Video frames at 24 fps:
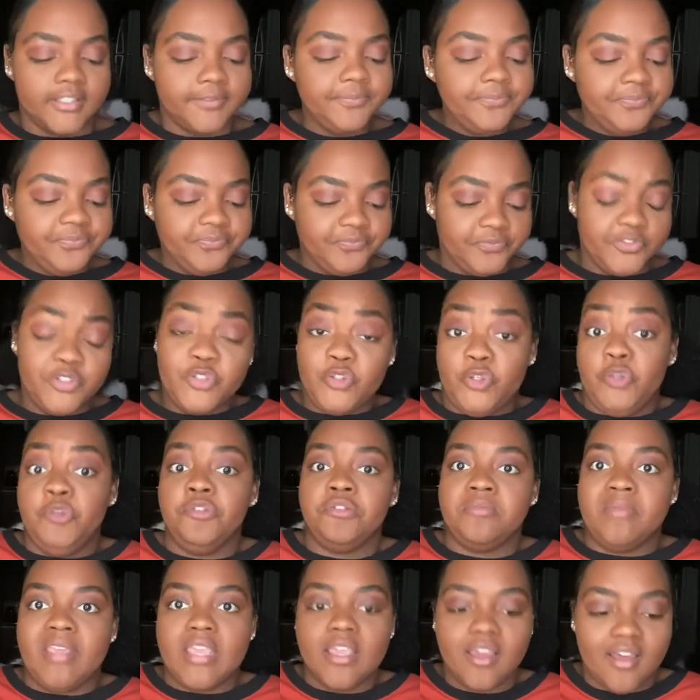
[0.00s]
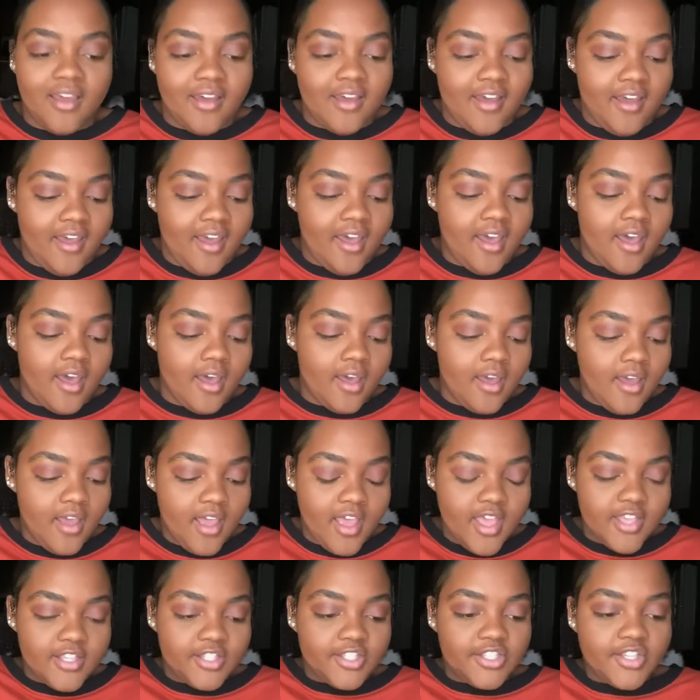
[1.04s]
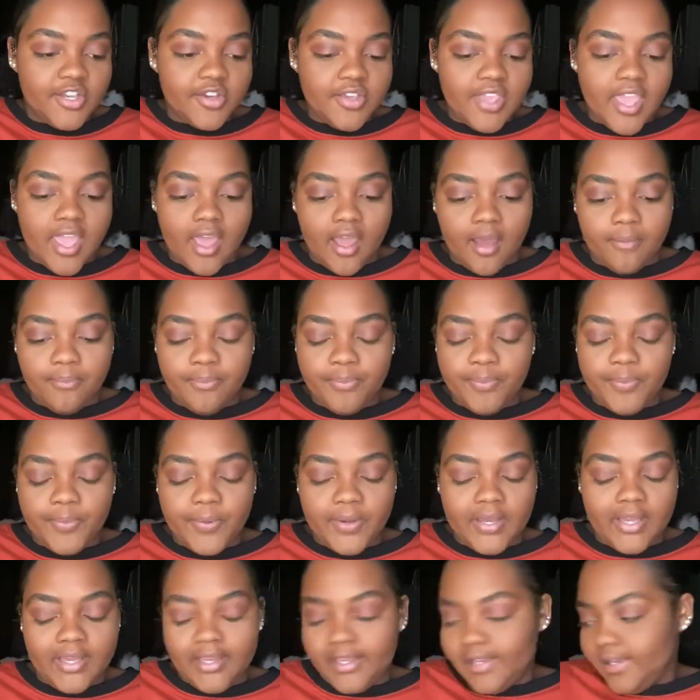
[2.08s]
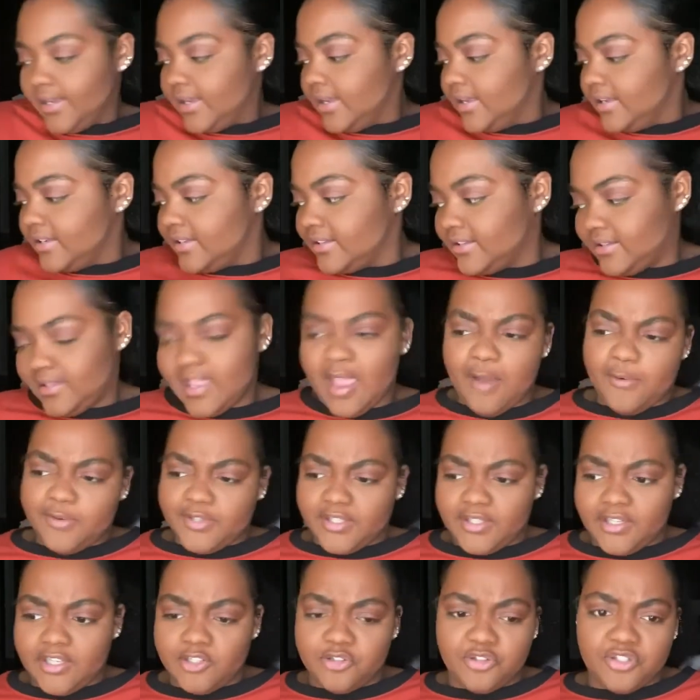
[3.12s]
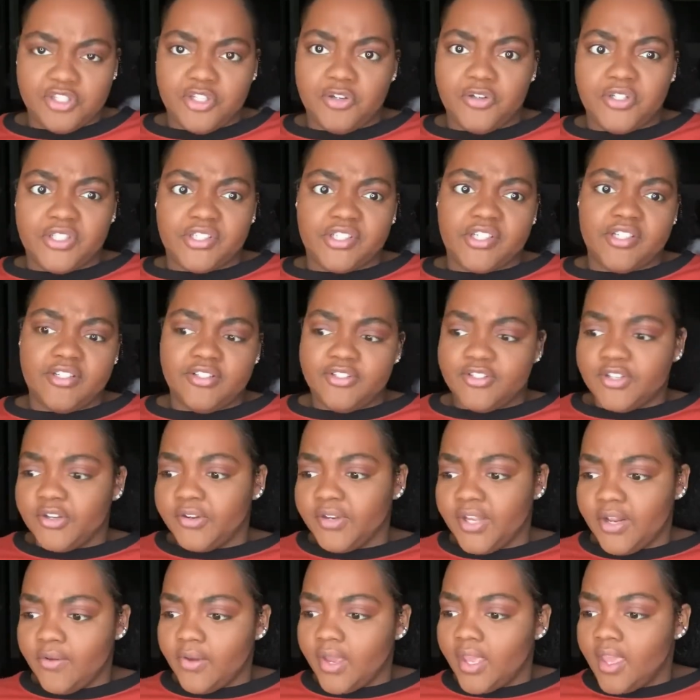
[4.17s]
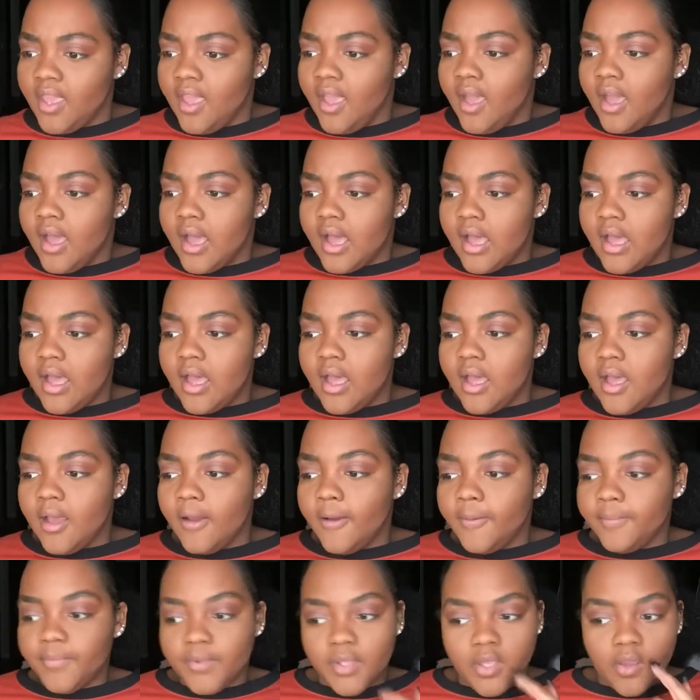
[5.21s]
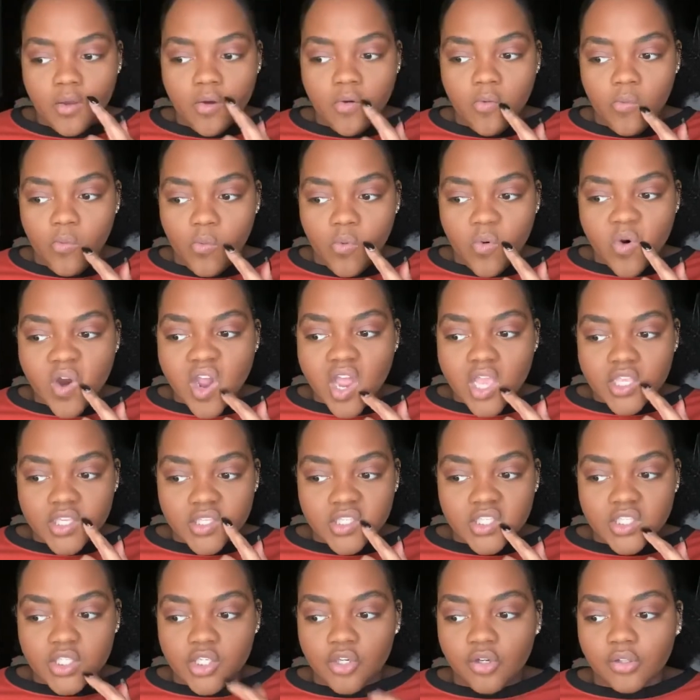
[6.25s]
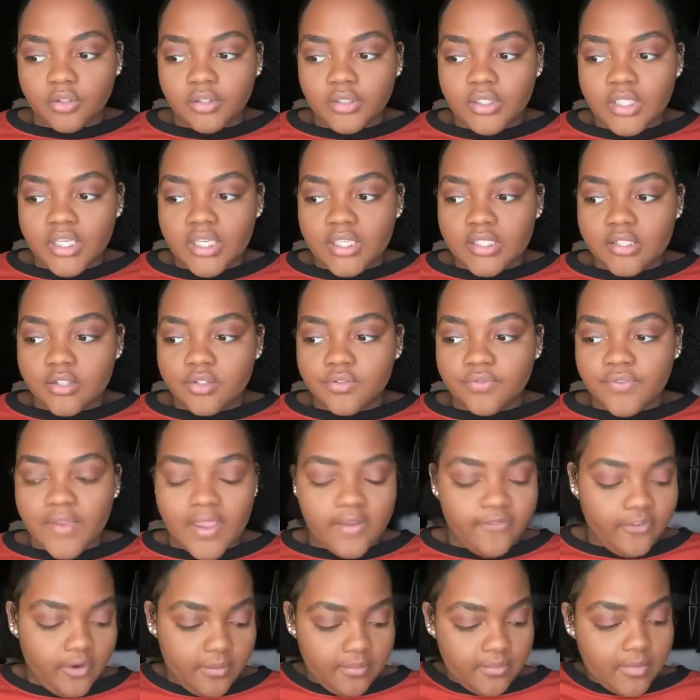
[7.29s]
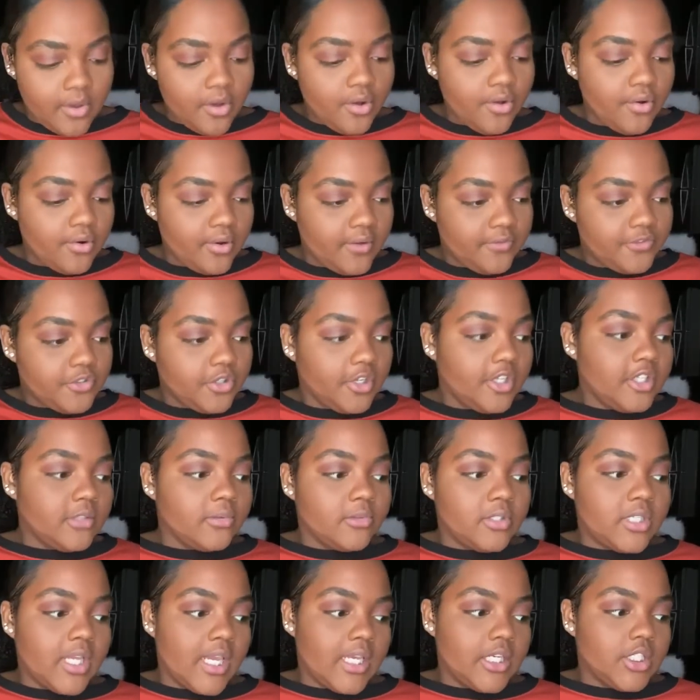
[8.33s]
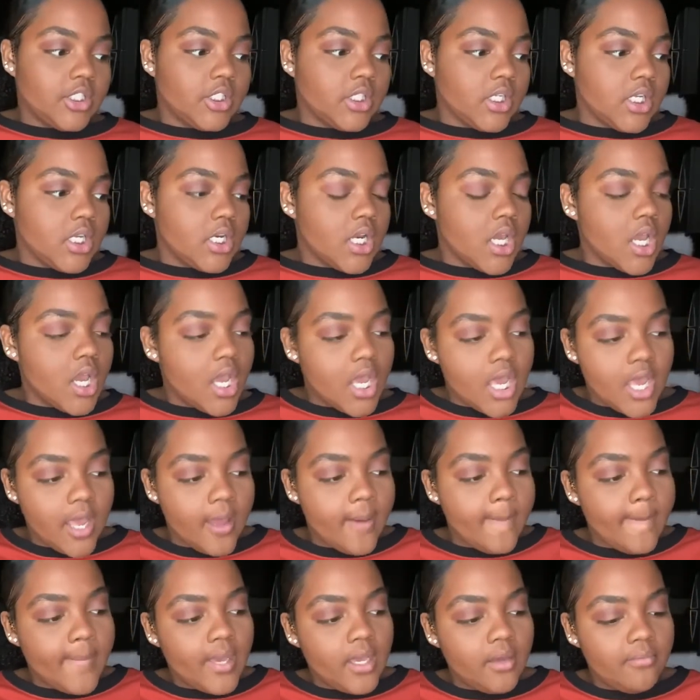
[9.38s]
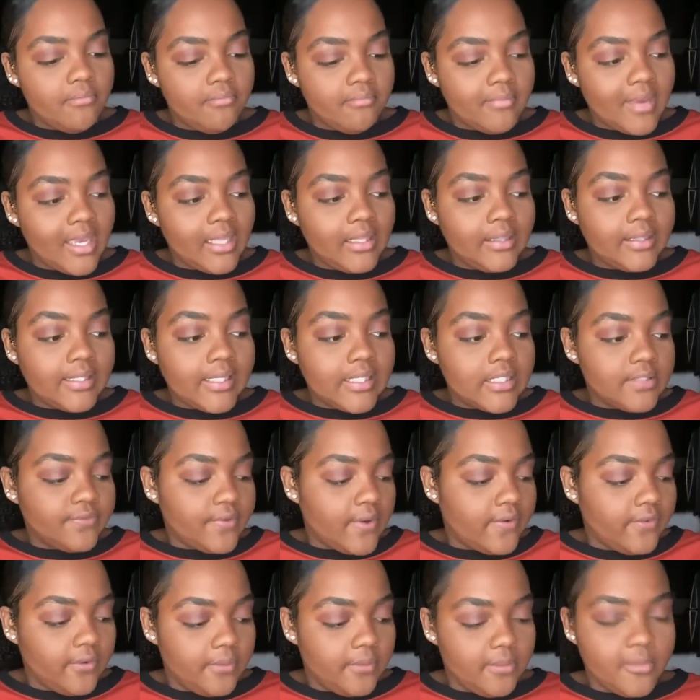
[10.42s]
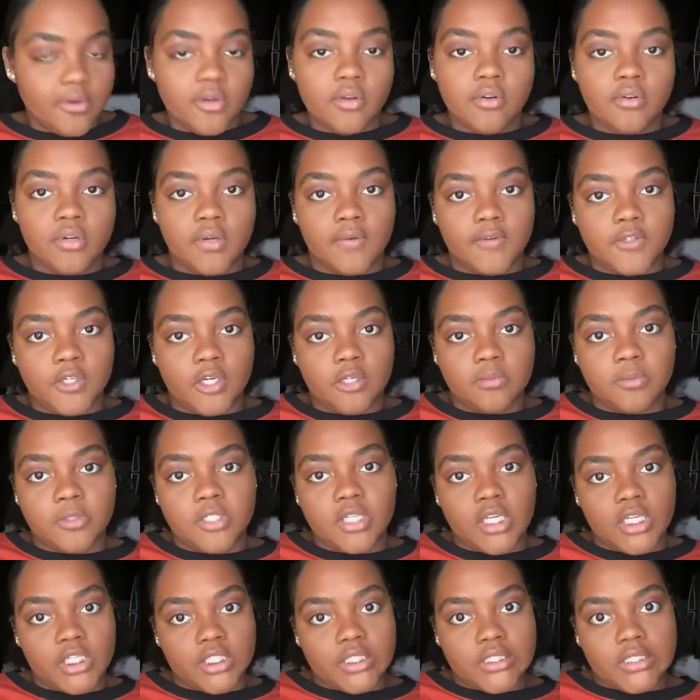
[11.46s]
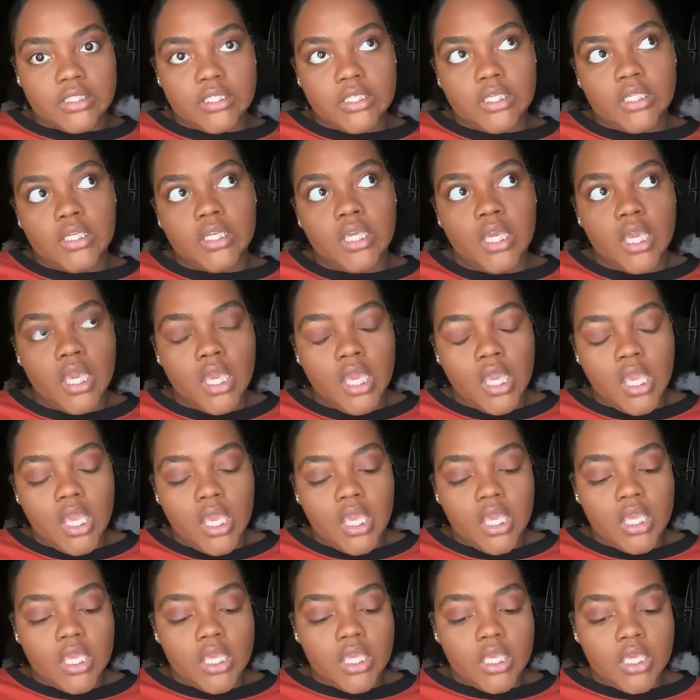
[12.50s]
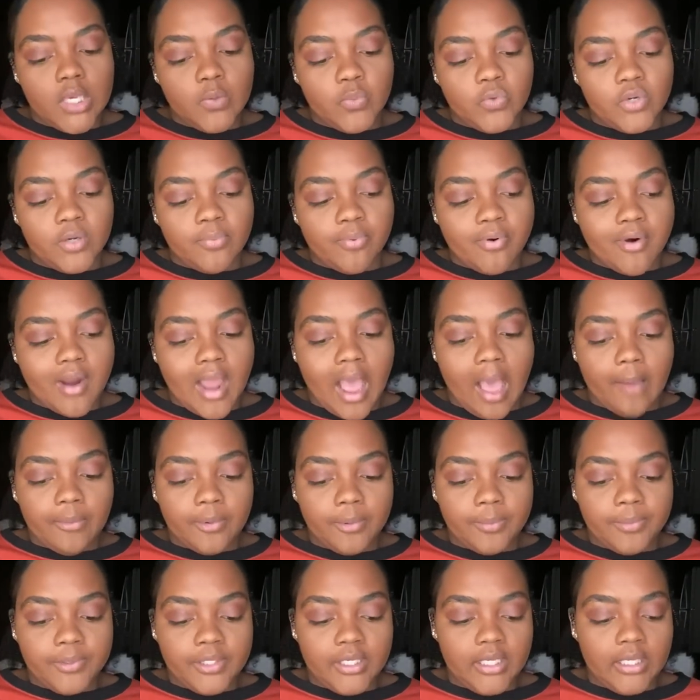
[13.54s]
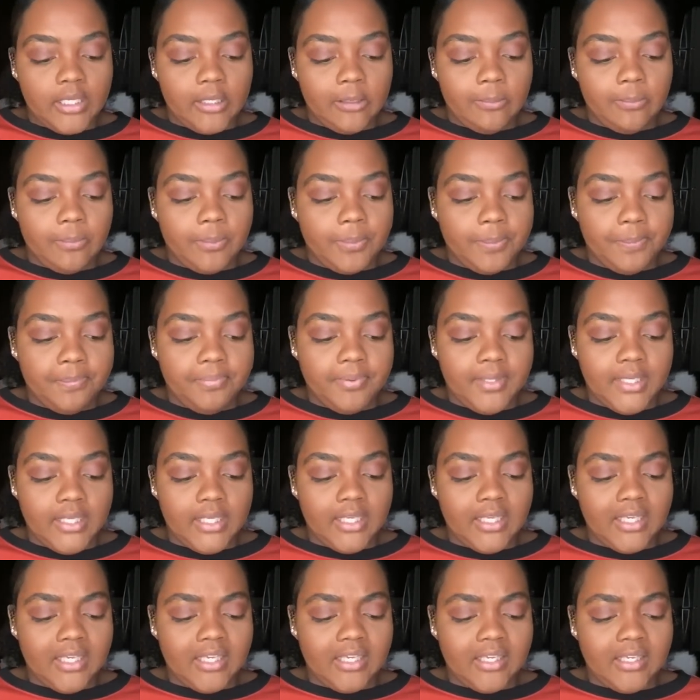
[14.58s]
here. Excuse me. So yeah, but that was an interesting question. So anyway, what's your least favorite mode of transportation? My least favorite mode of transportation would probably be,